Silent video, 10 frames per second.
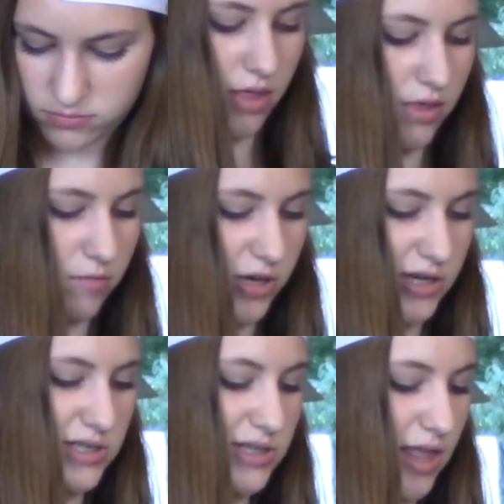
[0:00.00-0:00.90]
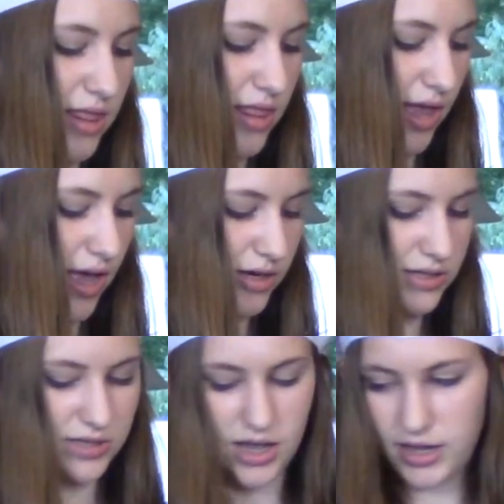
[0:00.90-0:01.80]
And then we're gonna set that
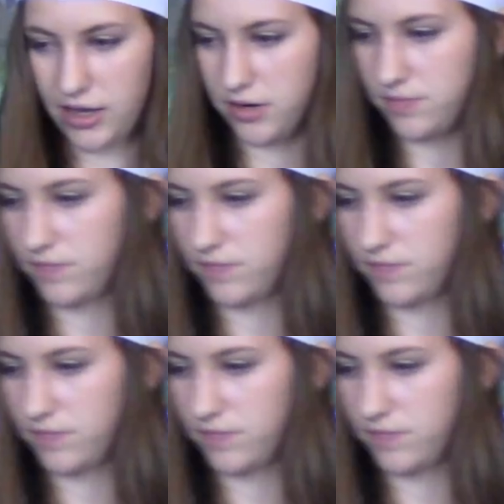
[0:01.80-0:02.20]
aside,